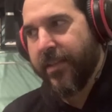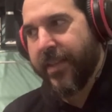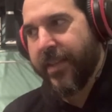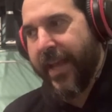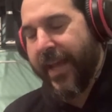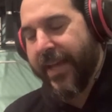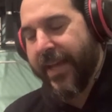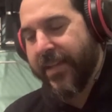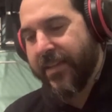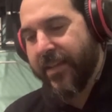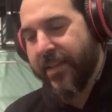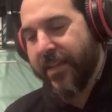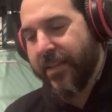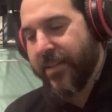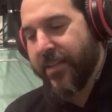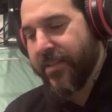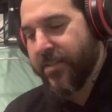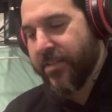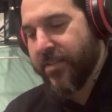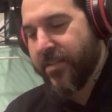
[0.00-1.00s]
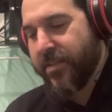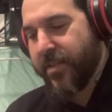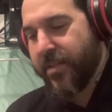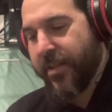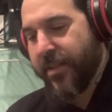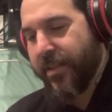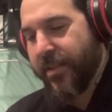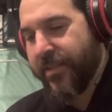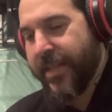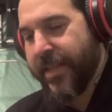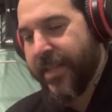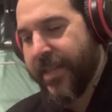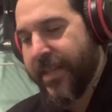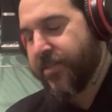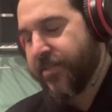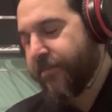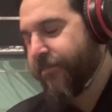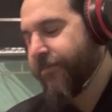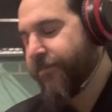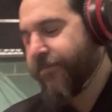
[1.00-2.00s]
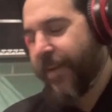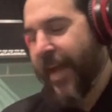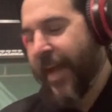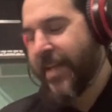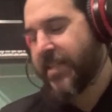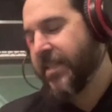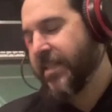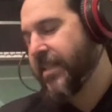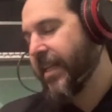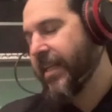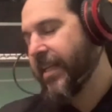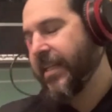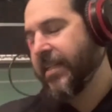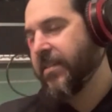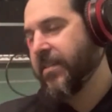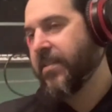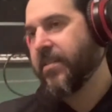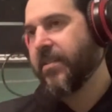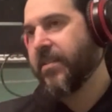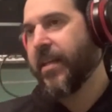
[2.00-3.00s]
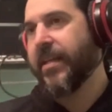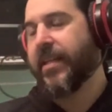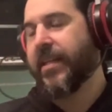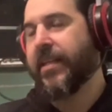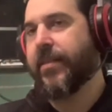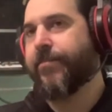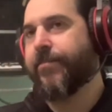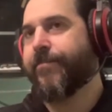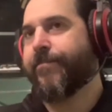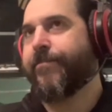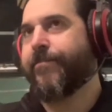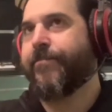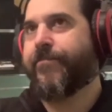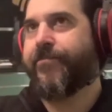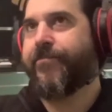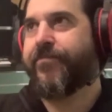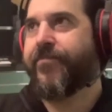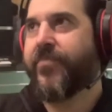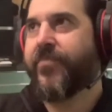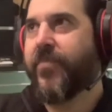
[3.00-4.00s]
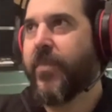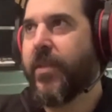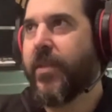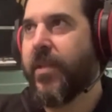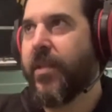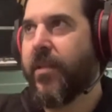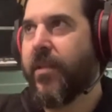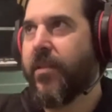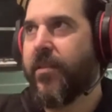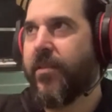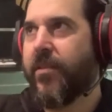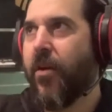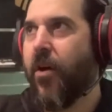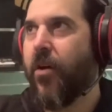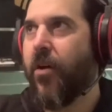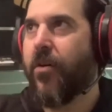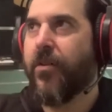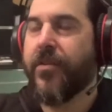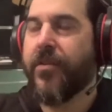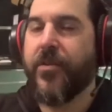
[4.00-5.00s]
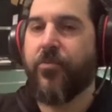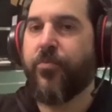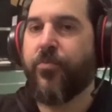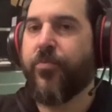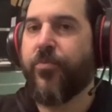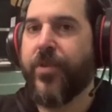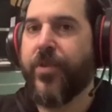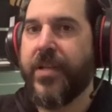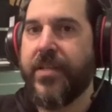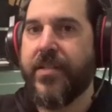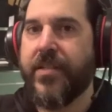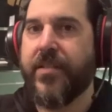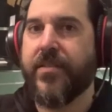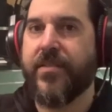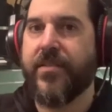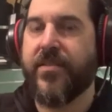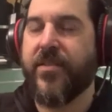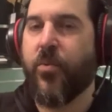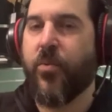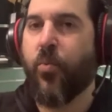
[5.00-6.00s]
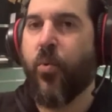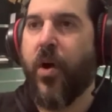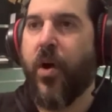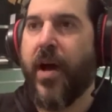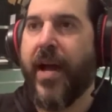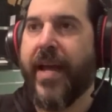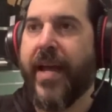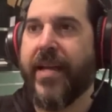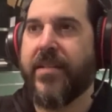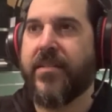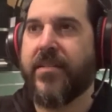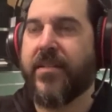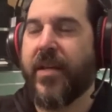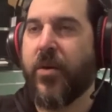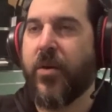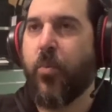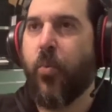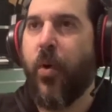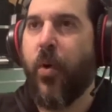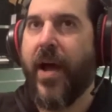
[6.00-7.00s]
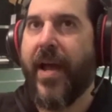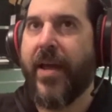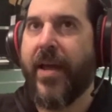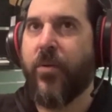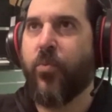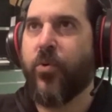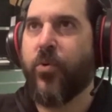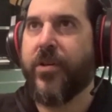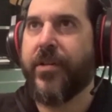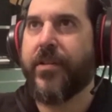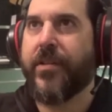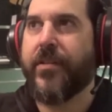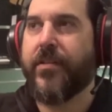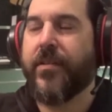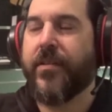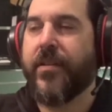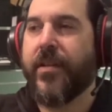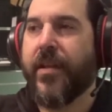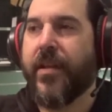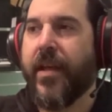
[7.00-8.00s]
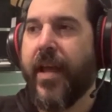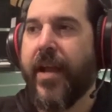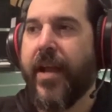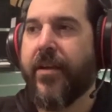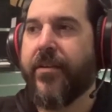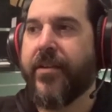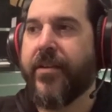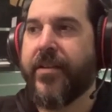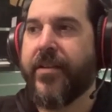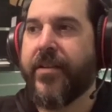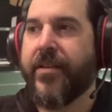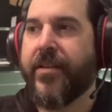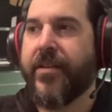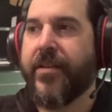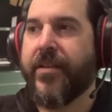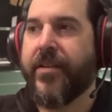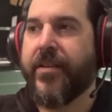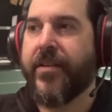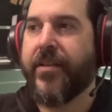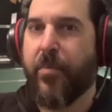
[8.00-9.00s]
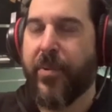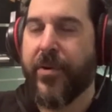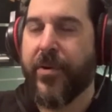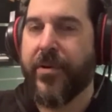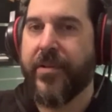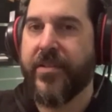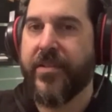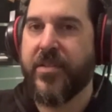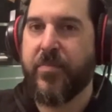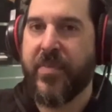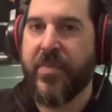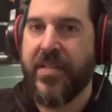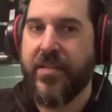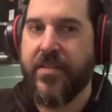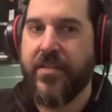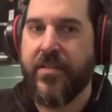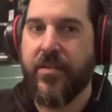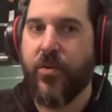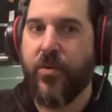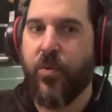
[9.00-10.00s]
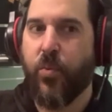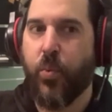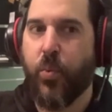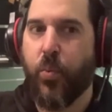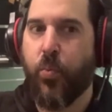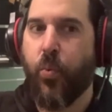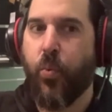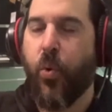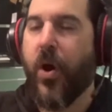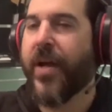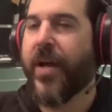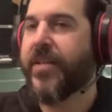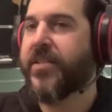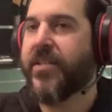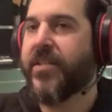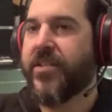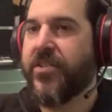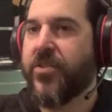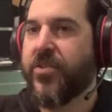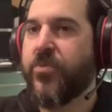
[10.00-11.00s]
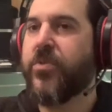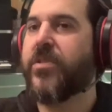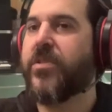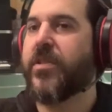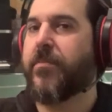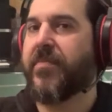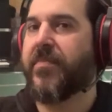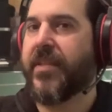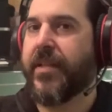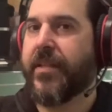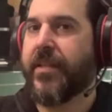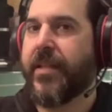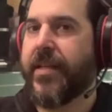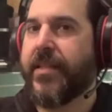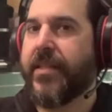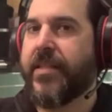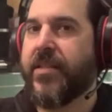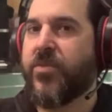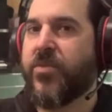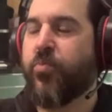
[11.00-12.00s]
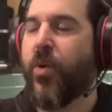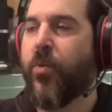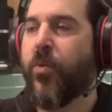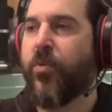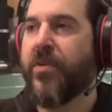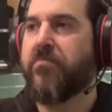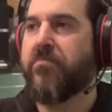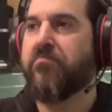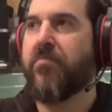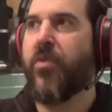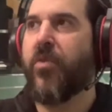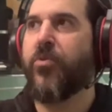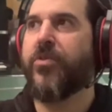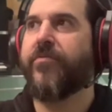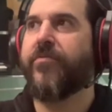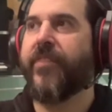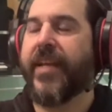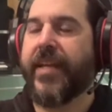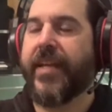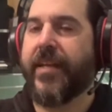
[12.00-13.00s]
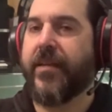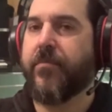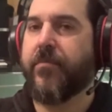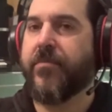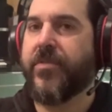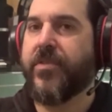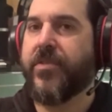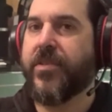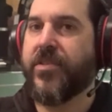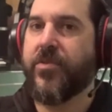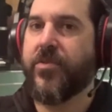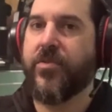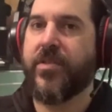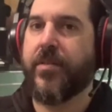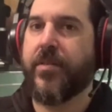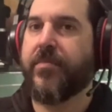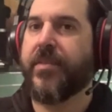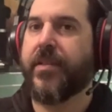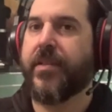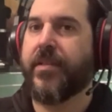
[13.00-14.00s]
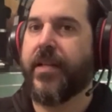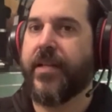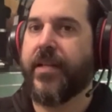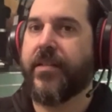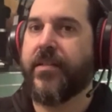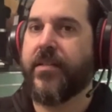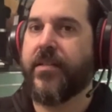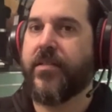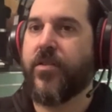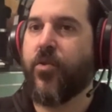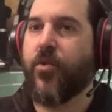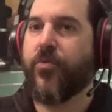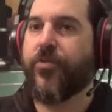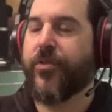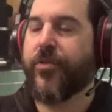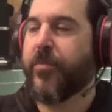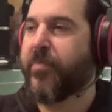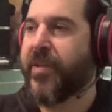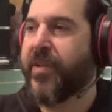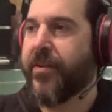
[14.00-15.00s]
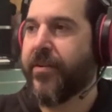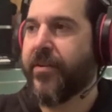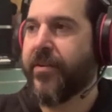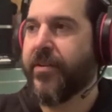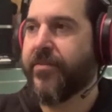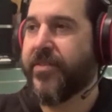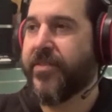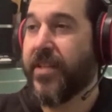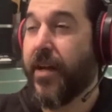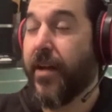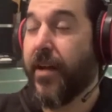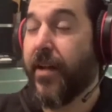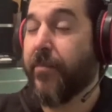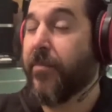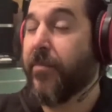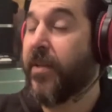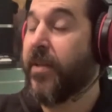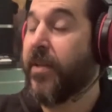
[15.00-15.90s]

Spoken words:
that's a fascinating study. All the reasons, the whys, like why would Arius, Calpurnius, Piso want to do something like this? What would motivate him to do something like this over a period of time?